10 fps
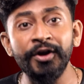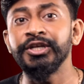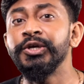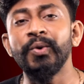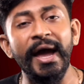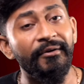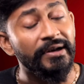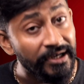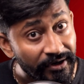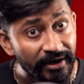what you have
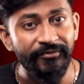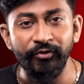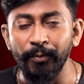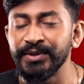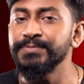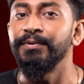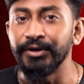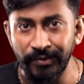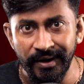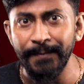learned from this
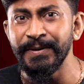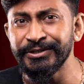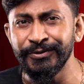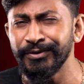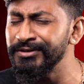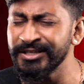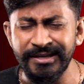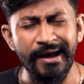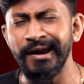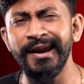particular episode.
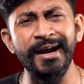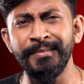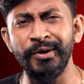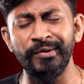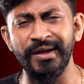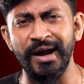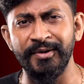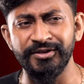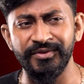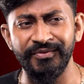Just let me know in the
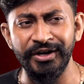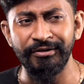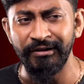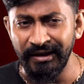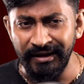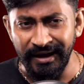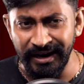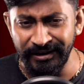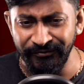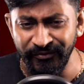comments of the video.
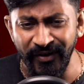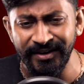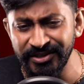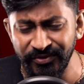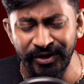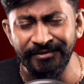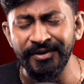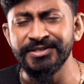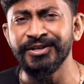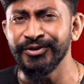And if you find this video
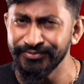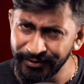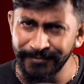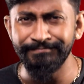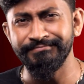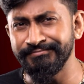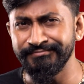interesting, useful,